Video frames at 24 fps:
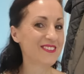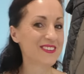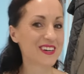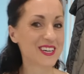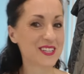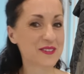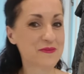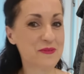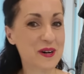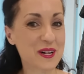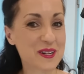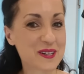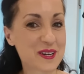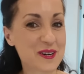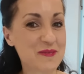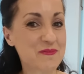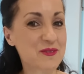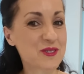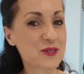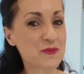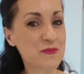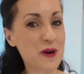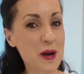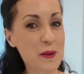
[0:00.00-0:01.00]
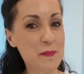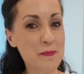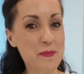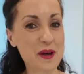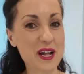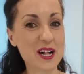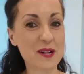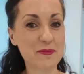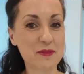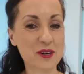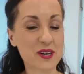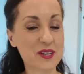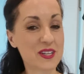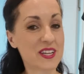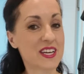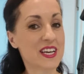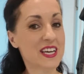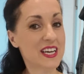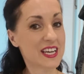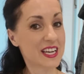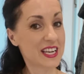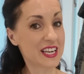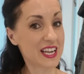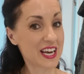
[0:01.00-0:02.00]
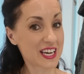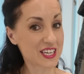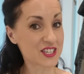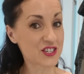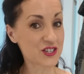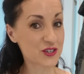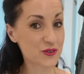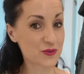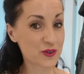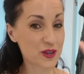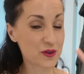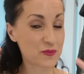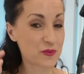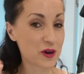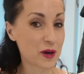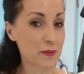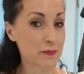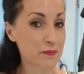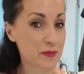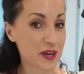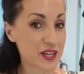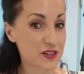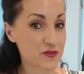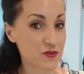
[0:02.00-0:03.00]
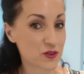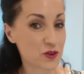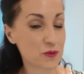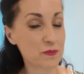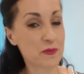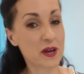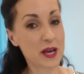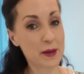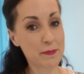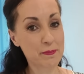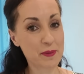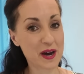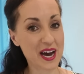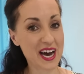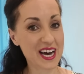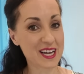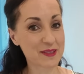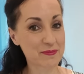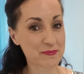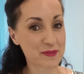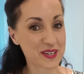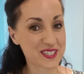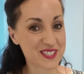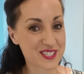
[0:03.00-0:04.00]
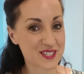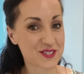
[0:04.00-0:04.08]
and welcome to my Melbourne luxury one-bedroom apartment